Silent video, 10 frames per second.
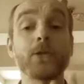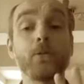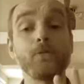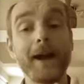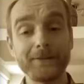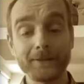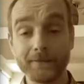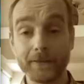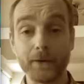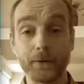The rest
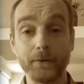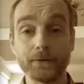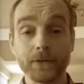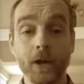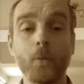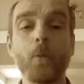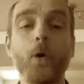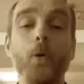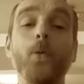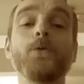of those were
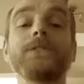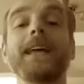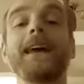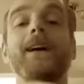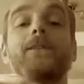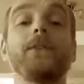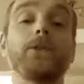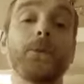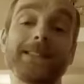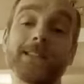all sent out to
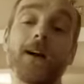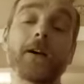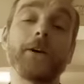Twitter